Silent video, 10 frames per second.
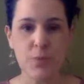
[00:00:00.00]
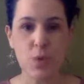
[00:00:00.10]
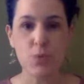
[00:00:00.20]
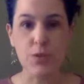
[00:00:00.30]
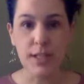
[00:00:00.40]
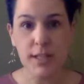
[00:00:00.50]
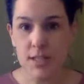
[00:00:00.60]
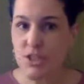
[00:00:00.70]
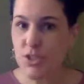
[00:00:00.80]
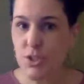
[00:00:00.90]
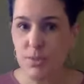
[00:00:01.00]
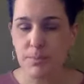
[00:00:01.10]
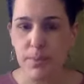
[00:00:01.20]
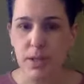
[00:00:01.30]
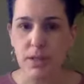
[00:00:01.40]
reading a certain
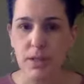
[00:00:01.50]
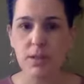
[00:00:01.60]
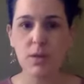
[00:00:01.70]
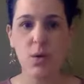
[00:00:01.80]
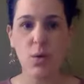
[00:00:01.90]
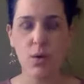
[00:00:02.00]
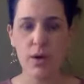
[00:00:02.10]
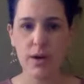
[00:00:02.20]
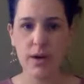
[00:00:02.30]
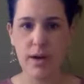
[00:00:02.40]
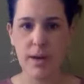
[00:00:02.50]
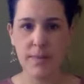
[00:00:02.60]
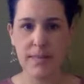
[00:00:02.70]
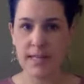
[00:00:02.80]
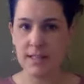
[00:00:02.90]
book or
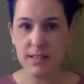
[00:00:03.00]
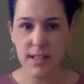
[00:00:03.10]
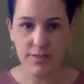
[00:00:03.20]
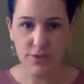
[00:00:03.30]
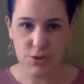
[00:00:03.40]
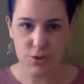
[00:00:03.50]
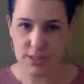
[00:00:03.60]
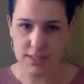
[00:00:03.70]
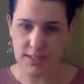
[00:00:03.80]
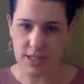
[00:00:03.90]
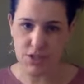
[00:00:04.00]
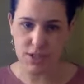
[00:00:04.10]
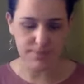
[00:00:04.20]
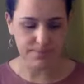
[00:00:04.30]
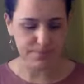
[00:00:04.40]
getting a life coaching
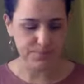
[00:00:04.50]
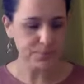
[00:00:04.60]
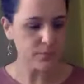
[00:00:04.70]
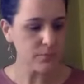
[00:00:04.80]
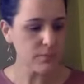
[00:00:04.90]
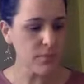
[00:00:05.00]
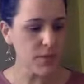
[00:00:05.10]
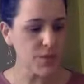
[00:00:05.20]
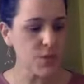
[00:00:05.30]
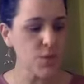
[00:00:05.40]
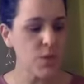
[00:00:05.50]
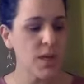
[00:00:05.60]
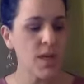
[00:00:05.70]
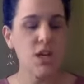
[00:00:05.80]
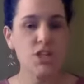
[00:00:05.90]
session. So
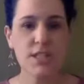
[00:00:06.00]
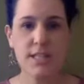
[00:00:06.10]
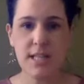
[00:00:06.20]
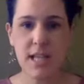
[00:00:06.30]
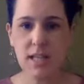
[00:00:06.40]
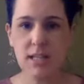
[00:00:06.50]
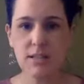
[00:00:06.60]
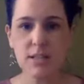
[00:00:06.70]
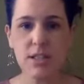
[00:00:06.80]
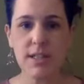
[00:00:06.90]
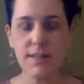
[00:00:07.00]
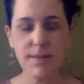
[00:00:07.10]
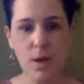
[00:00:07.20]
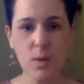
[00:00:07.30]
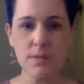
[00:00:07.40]
just take a look. If
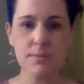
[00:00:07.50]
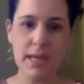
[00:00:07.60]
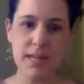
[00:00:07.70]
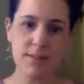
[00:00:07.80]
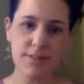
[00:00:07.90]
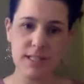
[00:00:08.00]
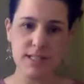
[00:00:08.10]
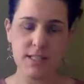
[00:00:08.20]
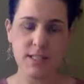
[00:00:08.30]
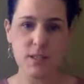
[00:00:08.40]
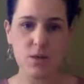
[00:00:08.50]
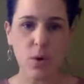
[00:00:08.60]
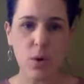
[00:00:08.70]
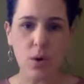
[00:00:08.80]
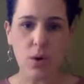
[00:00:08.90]
I want to manifest this
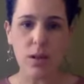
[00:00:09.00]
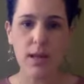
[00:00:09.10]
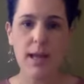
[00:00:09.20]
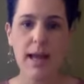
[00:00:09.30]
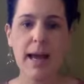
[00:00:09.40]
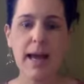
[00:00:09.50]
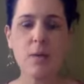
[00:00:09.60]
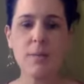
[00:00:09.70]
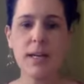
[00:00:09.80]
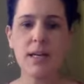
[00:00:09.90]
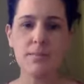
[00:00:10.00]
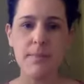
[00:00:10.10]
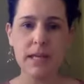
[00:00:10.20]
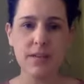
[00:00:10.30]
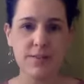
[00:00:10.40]
goal, how am I going
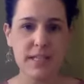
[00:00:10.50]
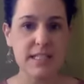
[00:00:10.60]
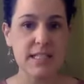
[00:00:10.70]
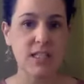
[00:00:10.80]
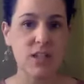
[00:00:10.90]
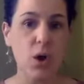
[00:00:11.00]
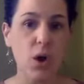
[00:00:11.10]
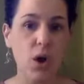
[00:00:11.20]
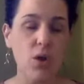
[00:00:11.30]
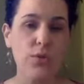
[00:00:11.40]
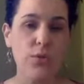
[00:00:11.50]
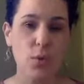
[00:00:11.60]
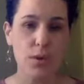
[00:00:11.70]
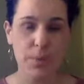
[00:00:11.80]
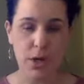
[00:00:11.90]
to manifest it in all
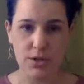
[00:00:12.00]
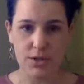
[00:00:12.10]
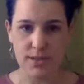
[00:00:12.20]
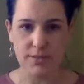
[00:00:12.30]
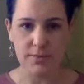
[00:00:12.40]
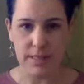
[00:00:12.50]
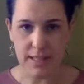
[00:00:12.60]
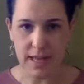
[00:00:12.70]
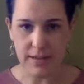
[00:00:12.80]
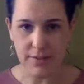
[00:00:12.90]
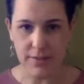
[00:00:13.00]
4 parts of my life?